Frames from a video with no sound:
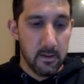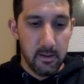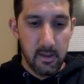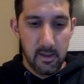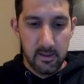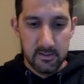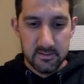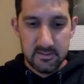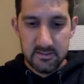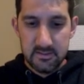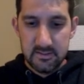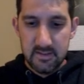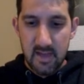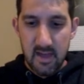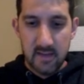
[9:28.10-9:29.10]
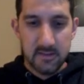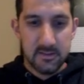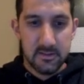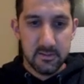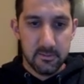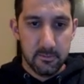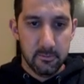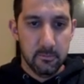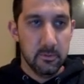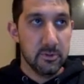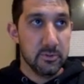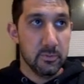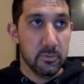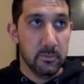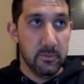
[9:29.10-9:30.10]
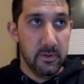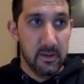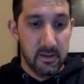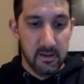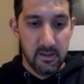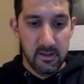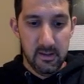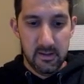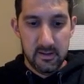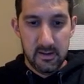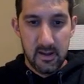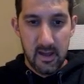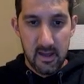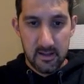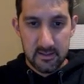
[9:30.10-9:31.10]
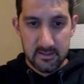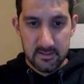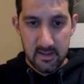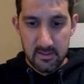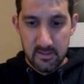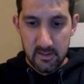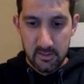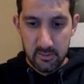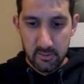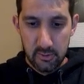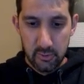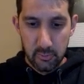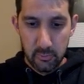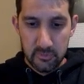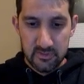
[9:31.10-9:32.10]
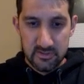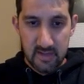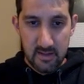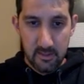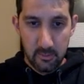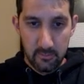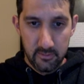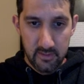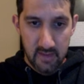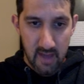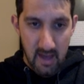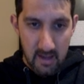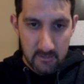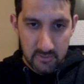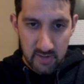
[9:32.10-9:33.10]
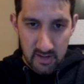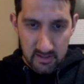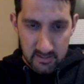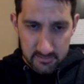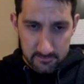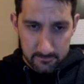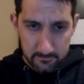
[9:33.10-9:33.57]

a set, which will be an index, and then you send over the object,